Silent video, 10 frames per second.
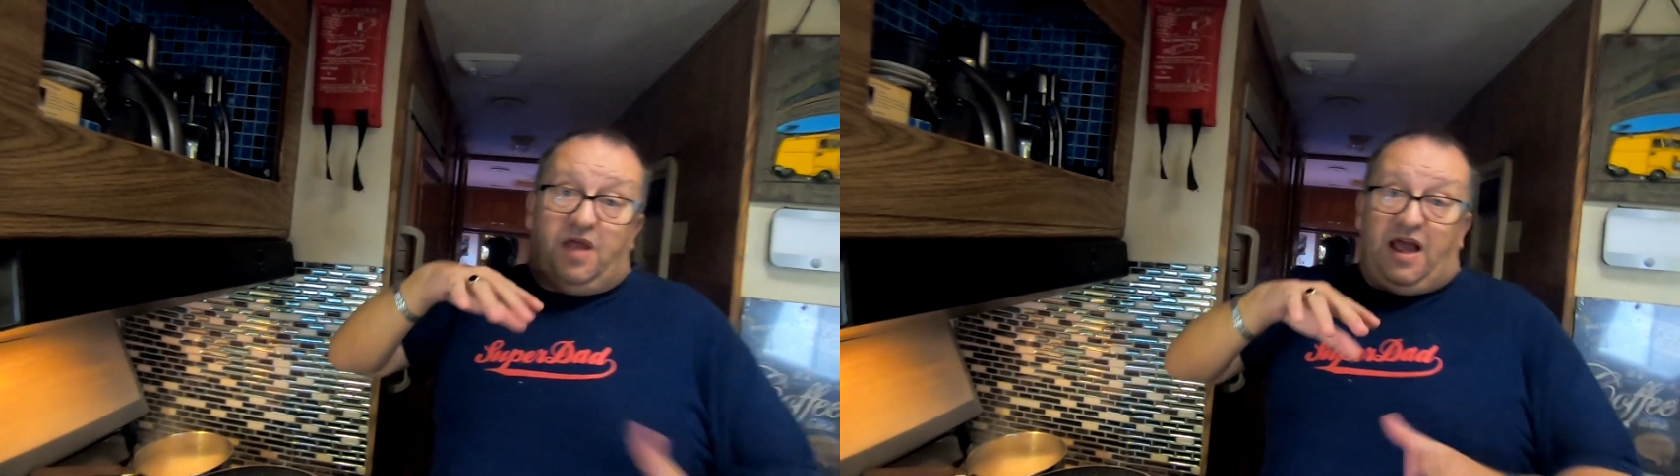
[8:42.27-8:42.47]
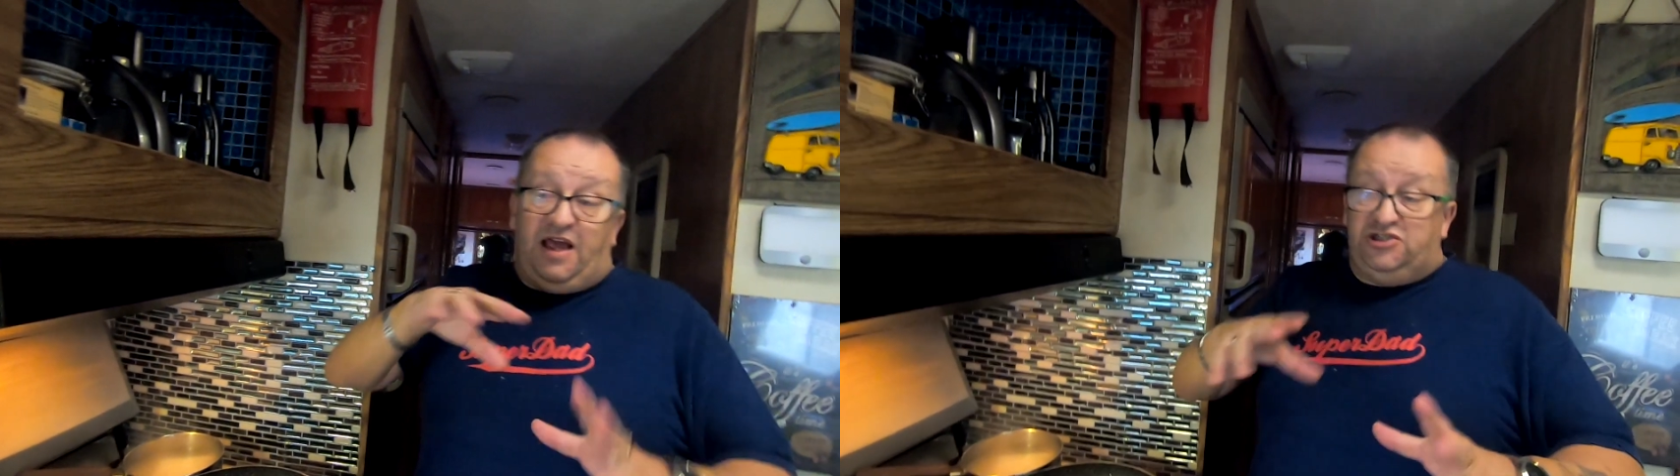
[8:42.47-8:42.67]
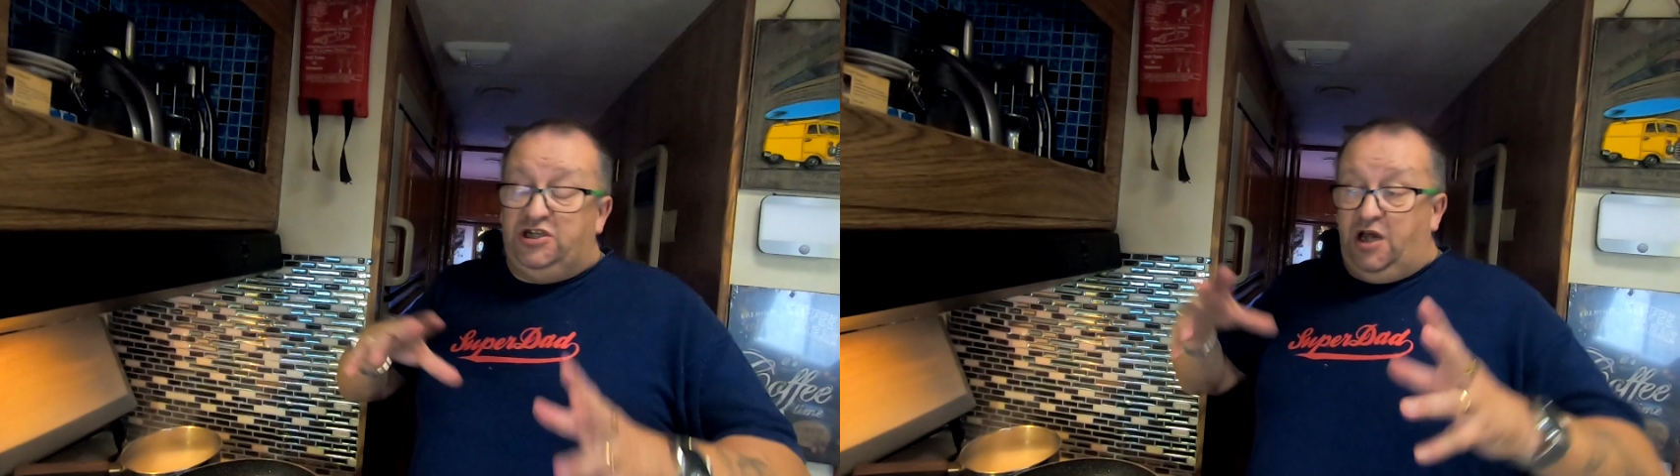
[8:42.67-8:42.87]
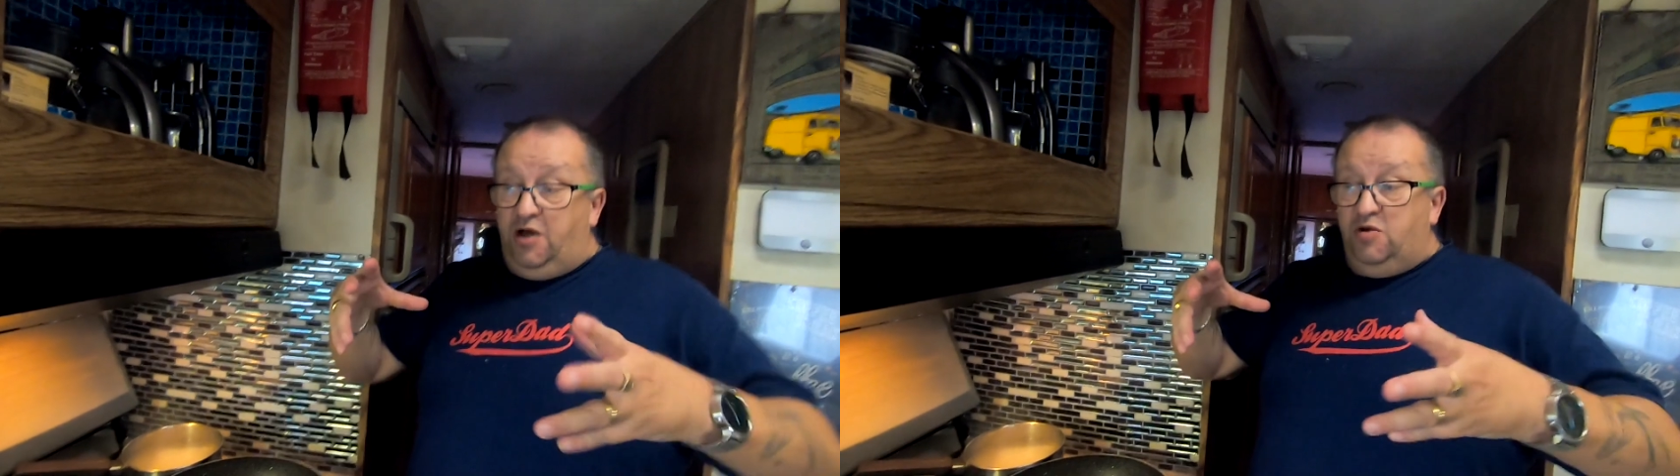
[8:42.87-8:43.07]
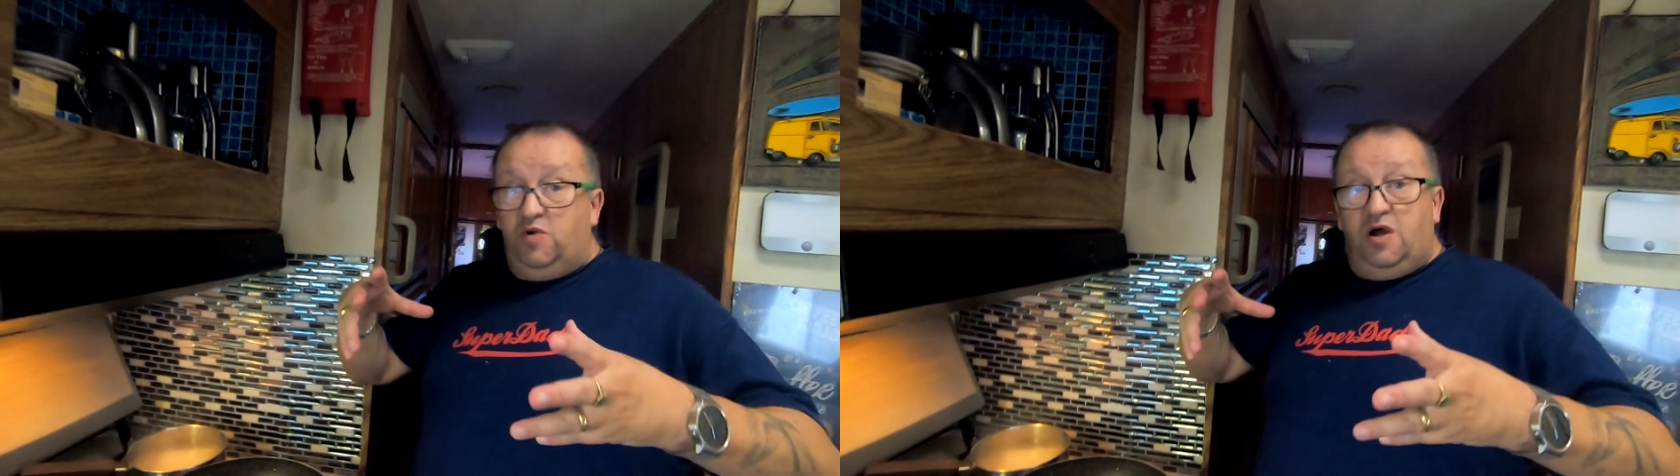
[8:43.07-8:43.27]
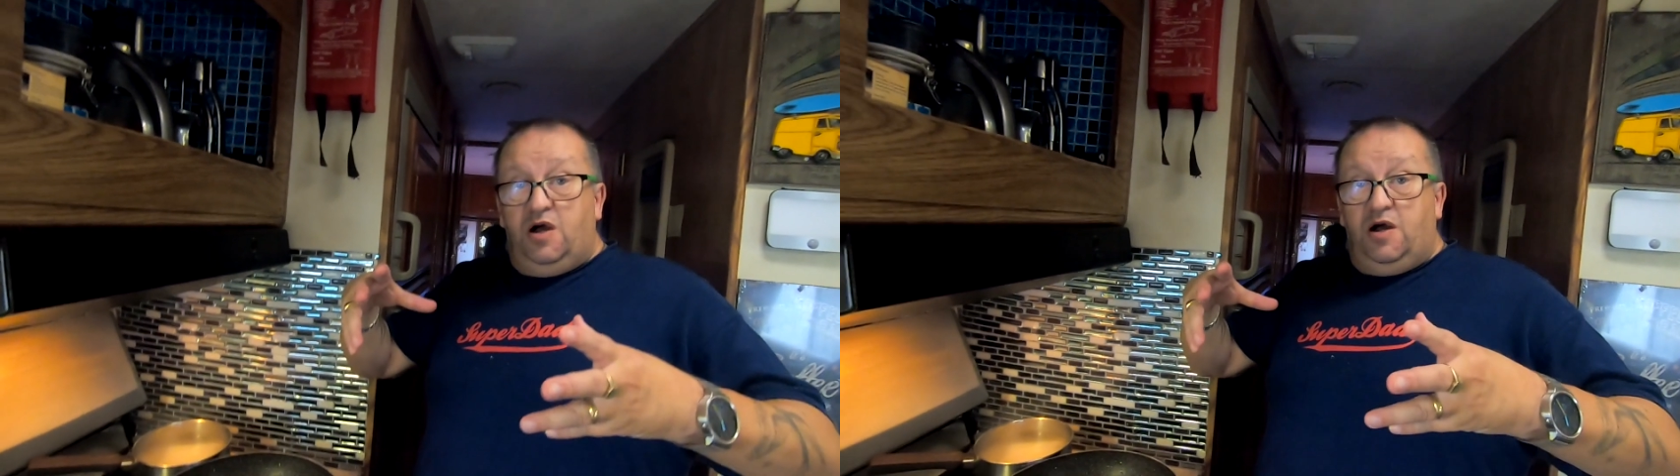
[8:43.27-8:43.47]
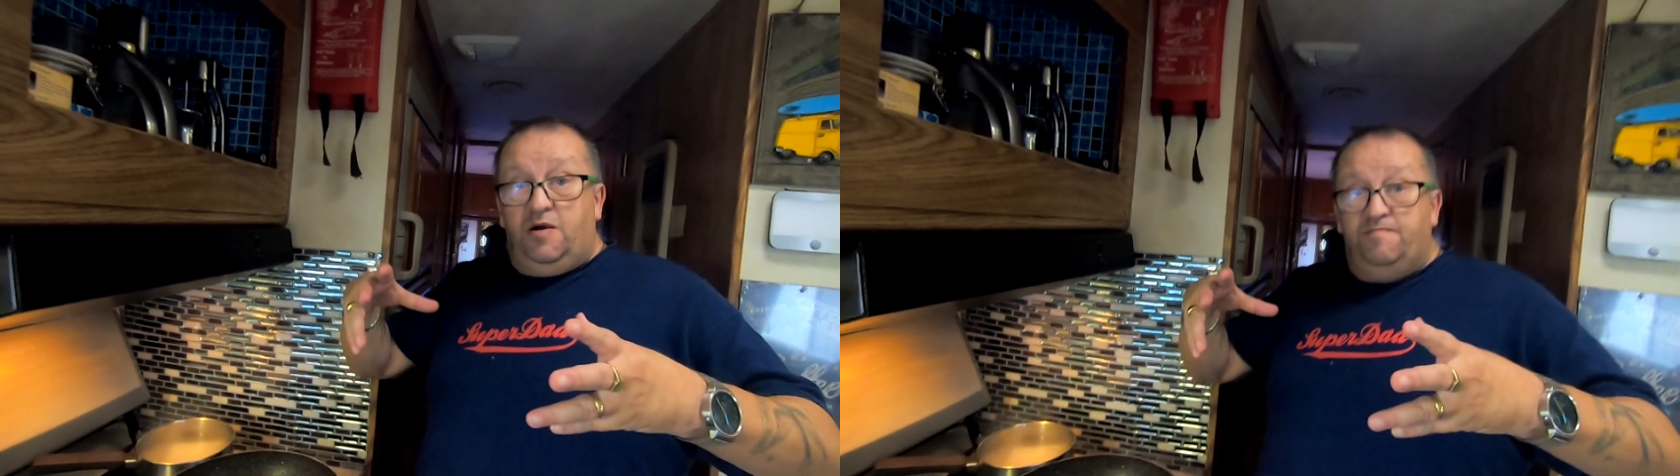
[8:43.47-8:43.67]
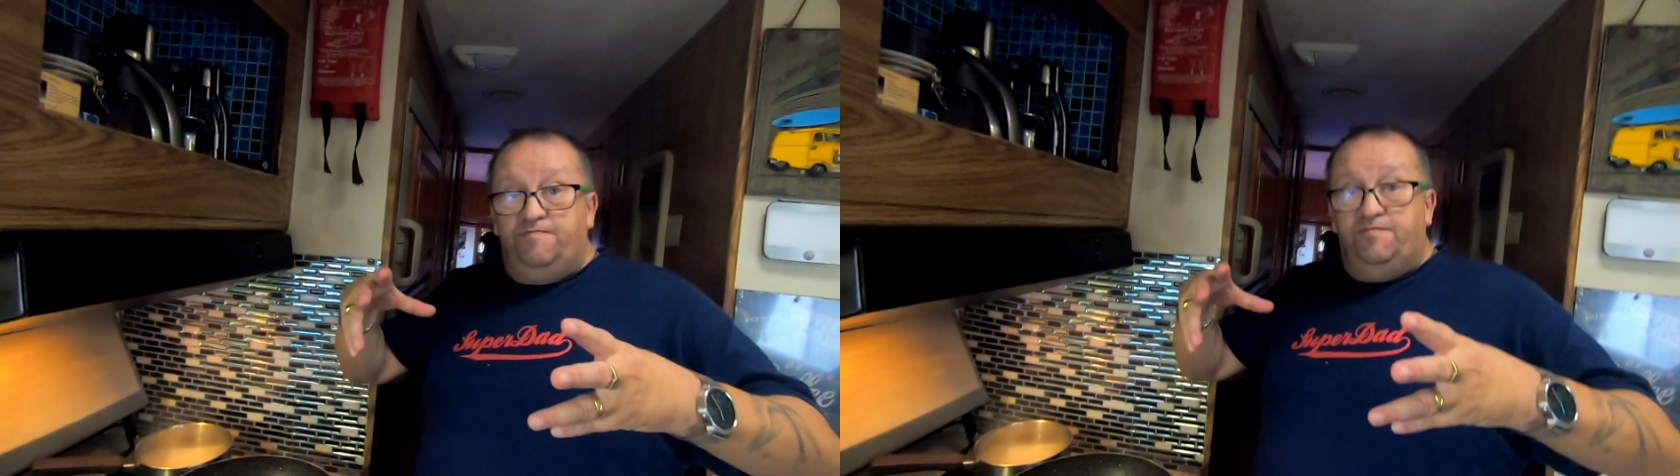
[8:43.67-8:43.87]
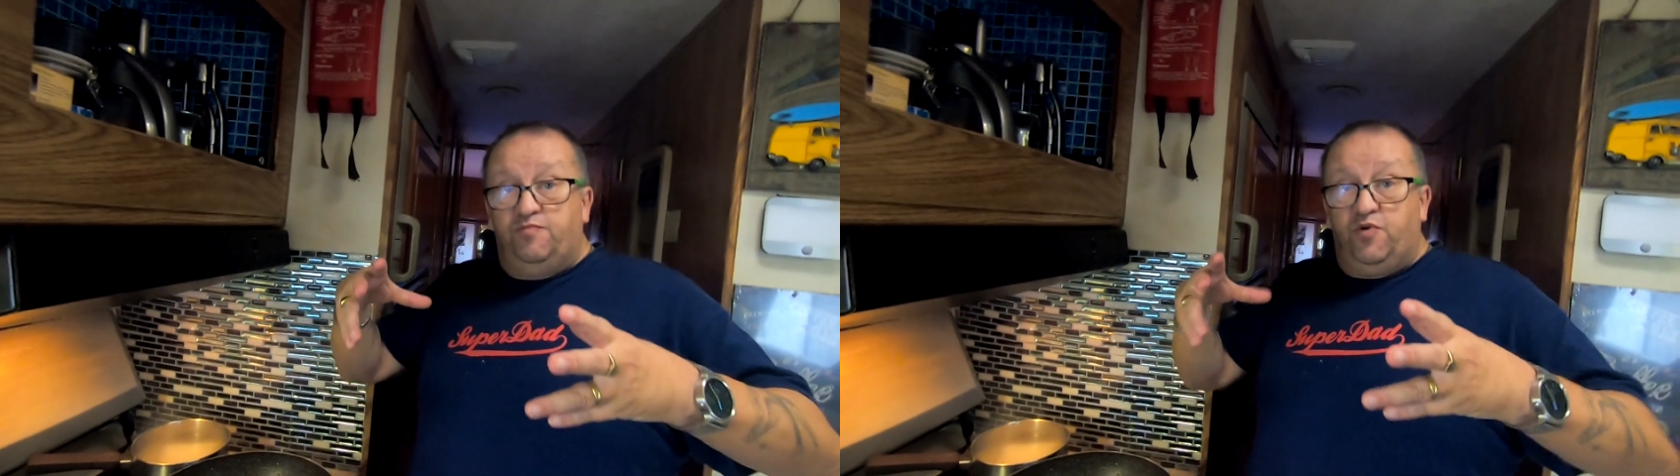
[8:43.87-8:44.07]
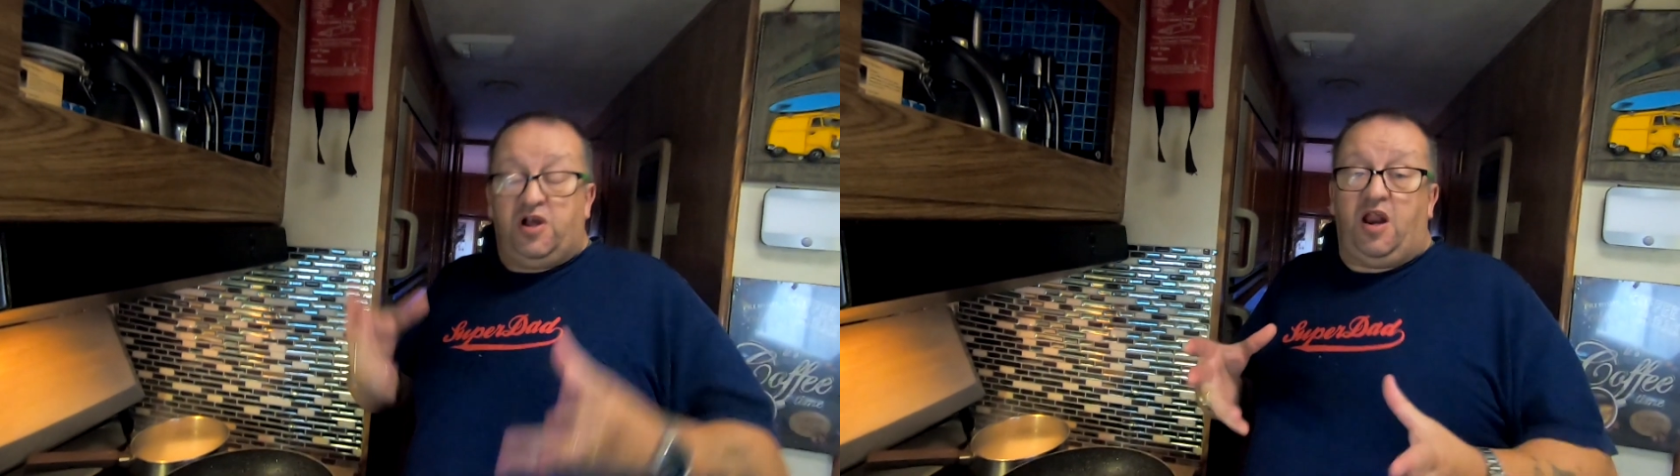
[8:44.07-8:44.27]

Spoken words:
As you know, when